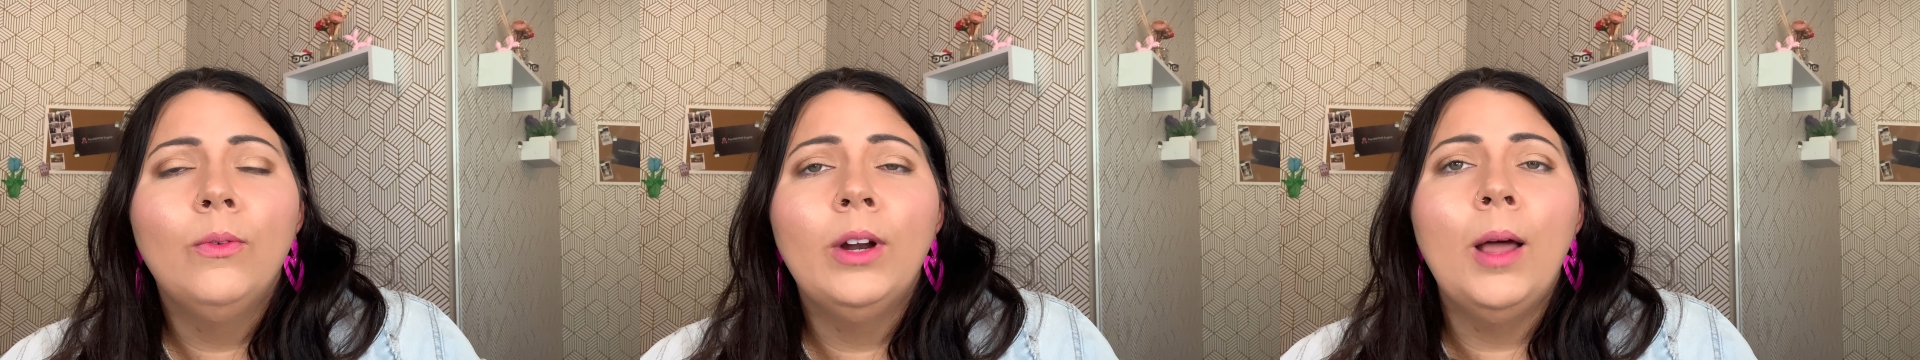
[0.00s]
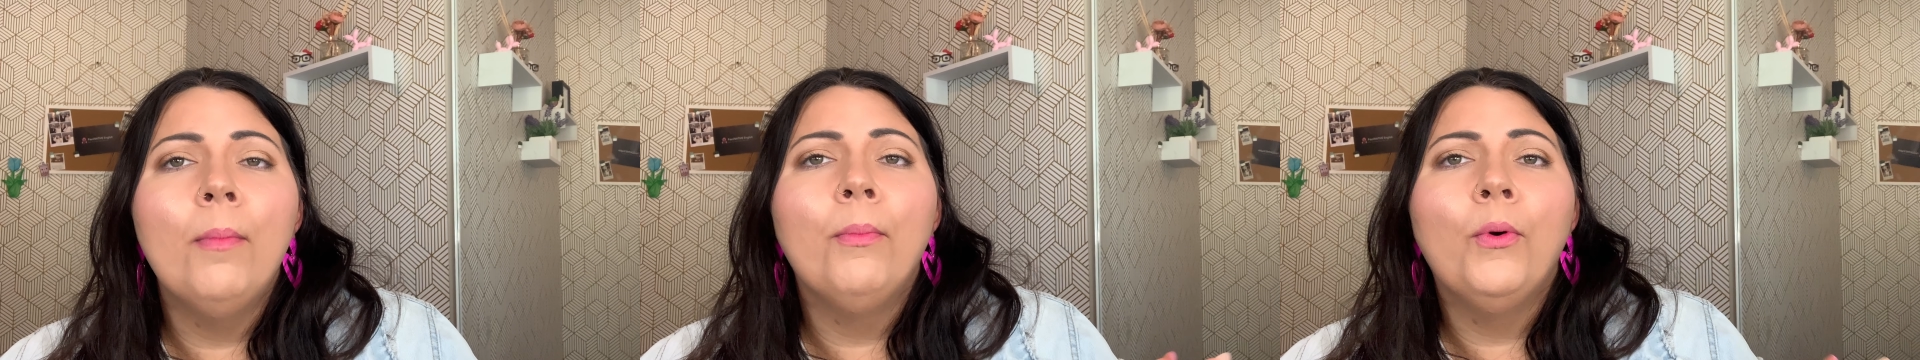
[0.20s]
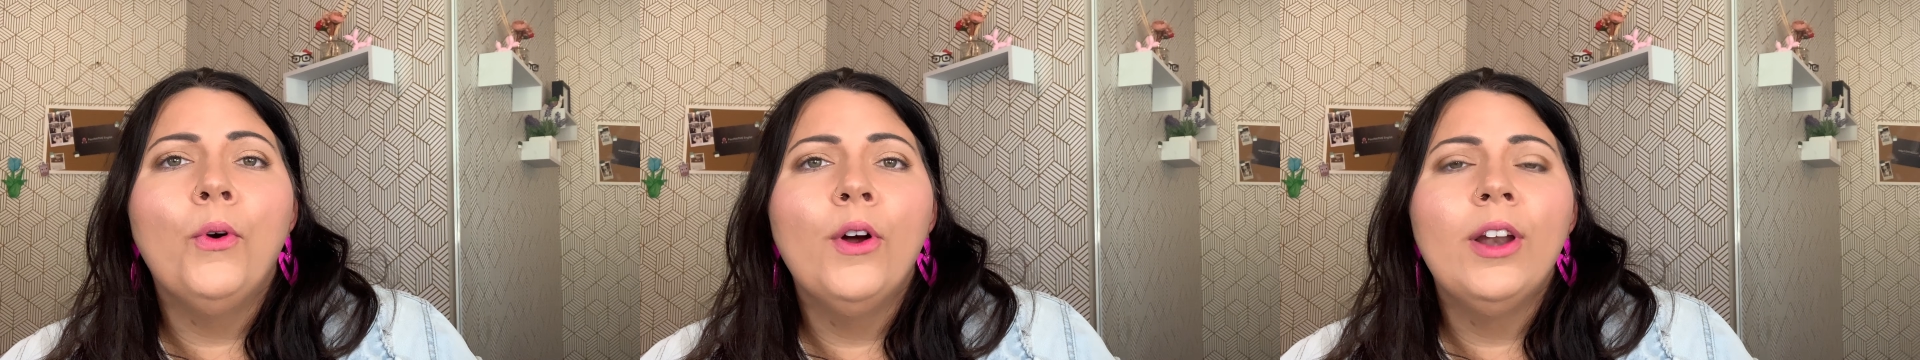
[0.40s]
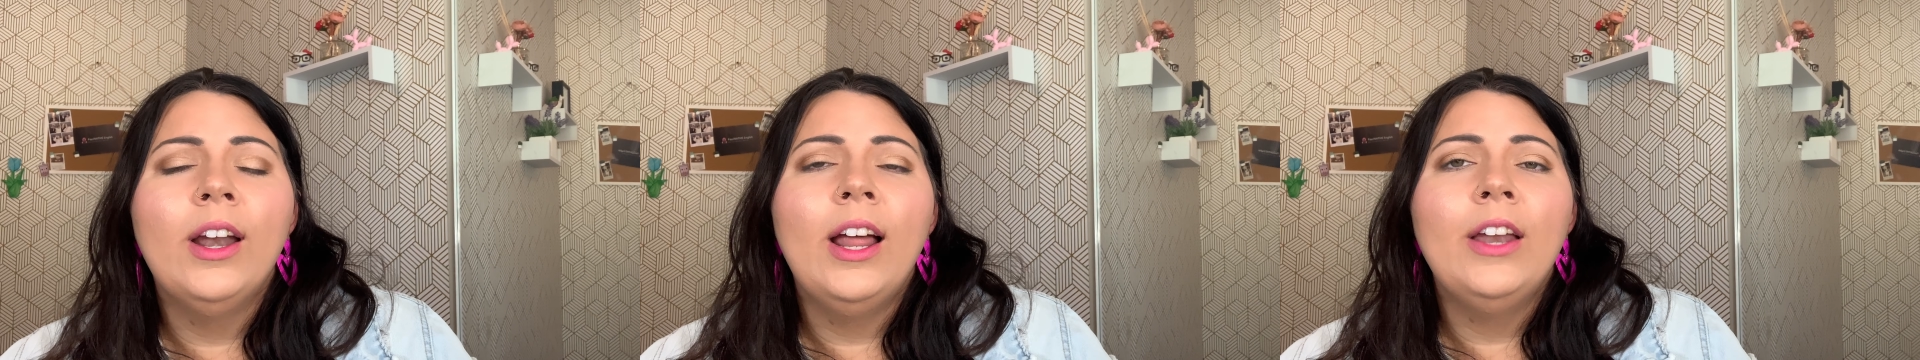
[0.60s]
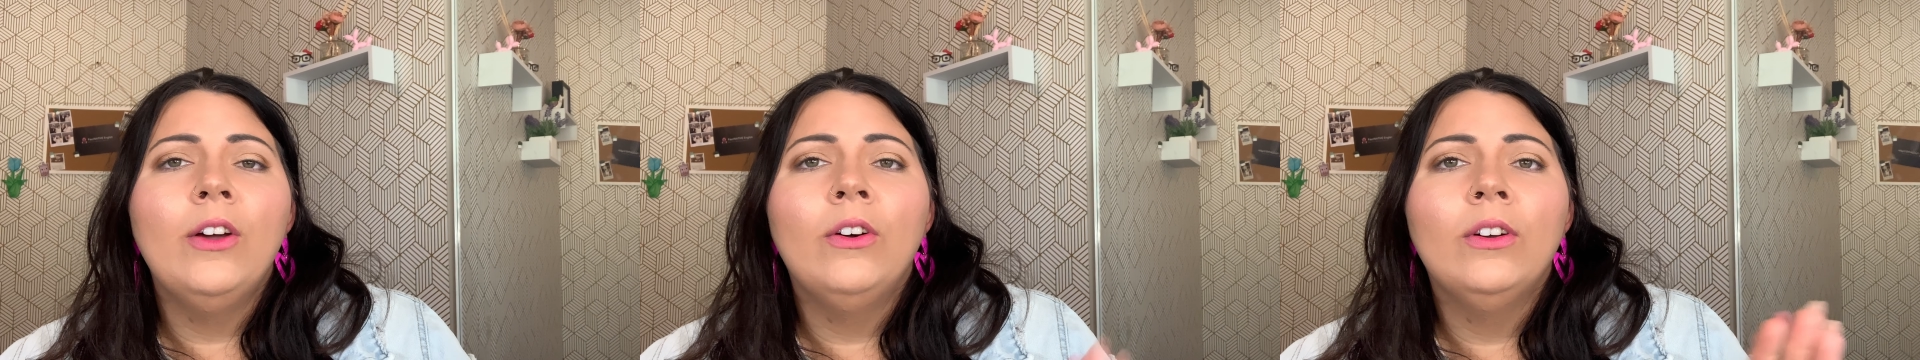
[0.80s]
I'm bored and
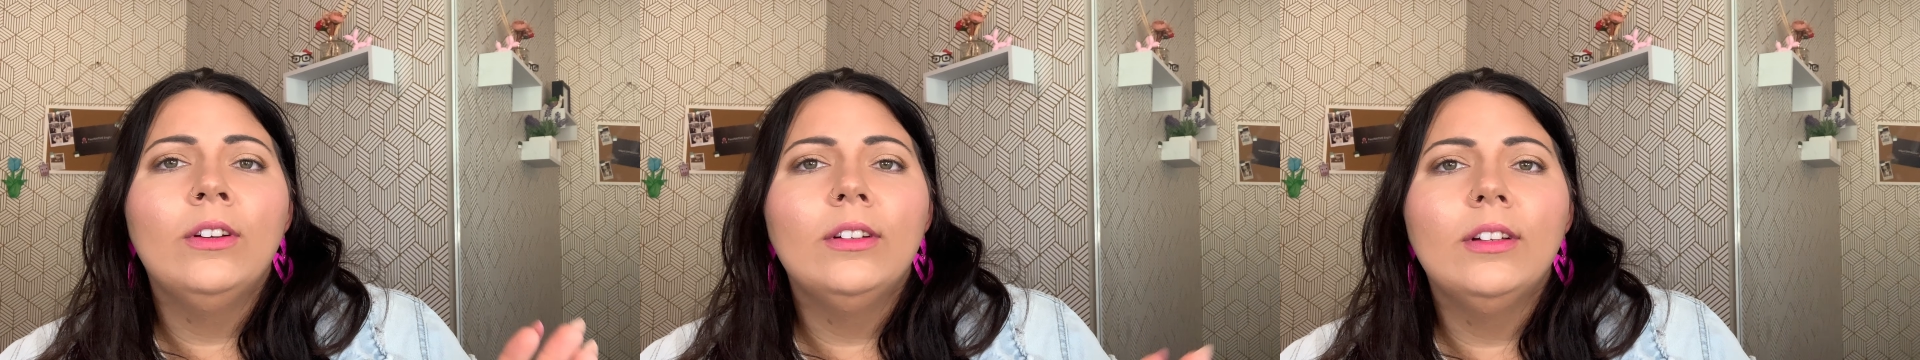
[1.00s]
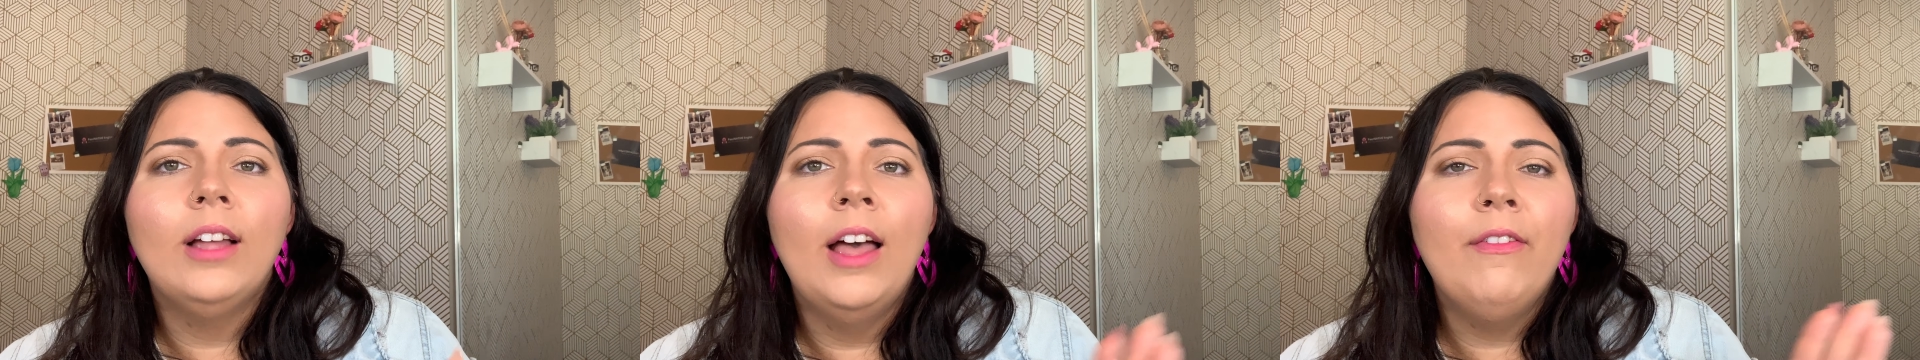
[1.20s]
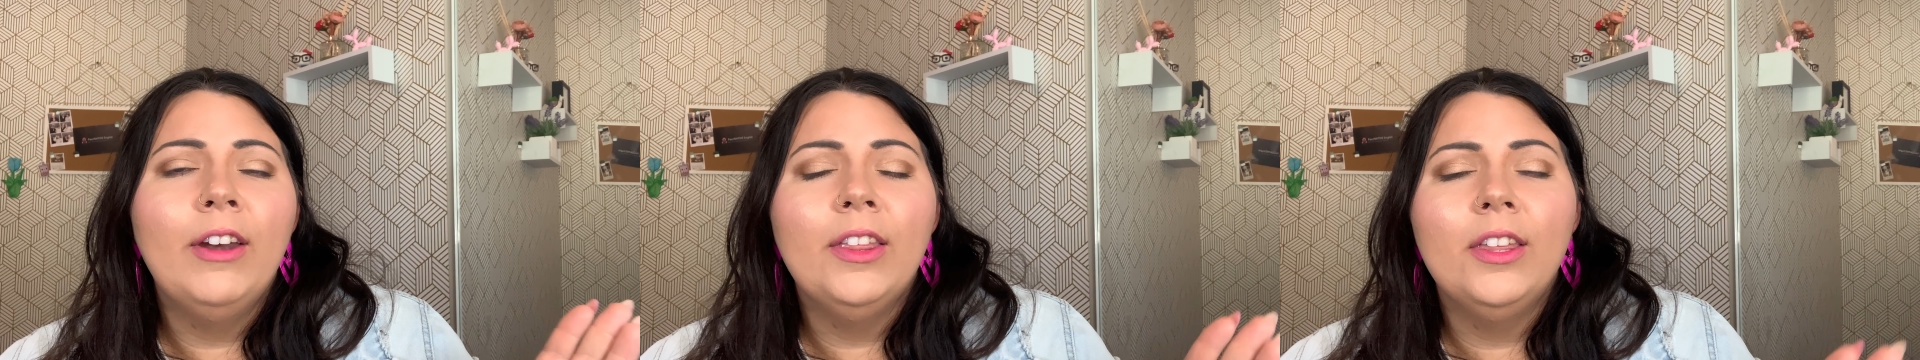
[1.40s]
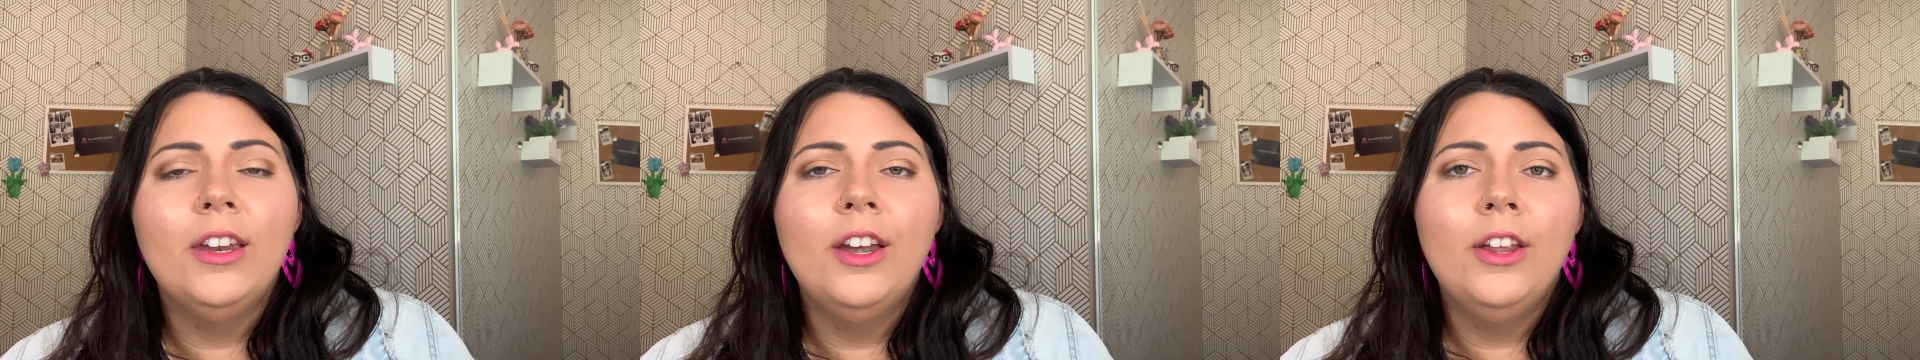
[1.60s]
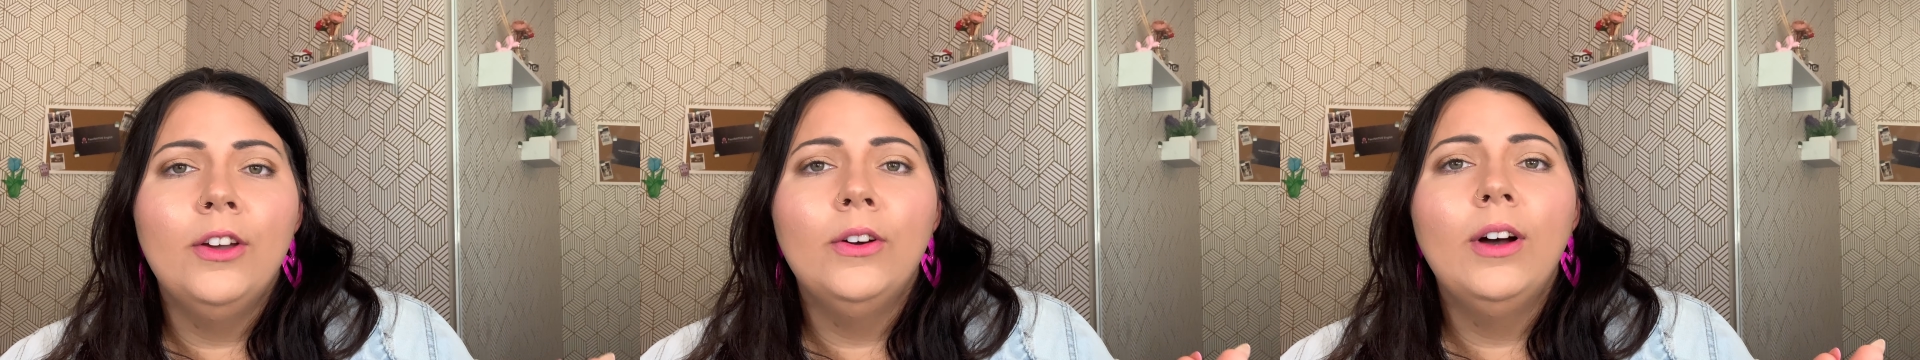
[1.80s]
I don't have anything to
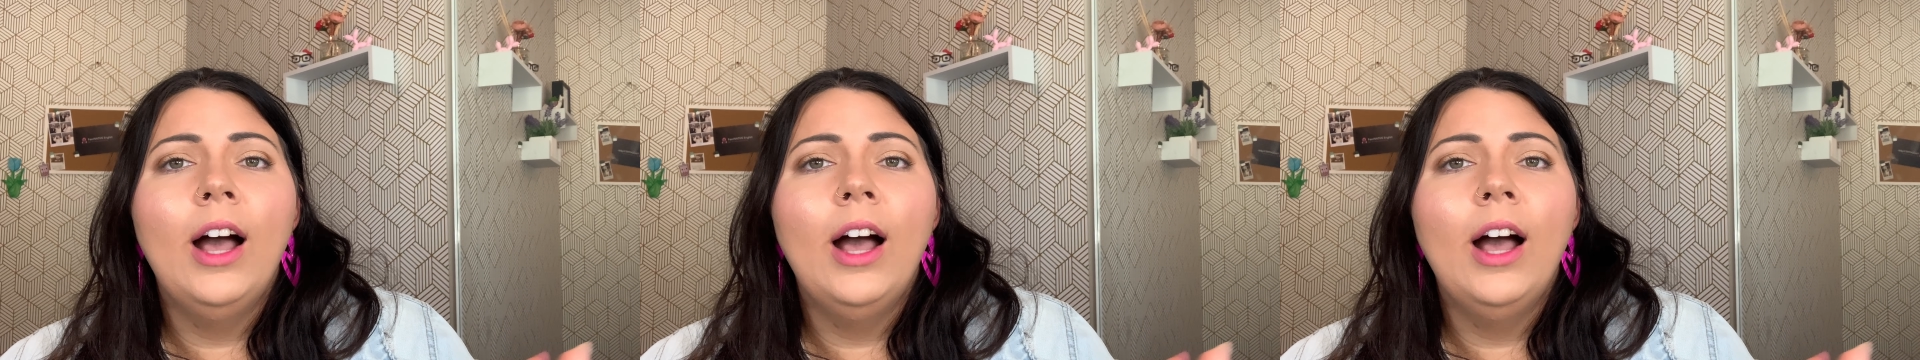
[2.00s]
do.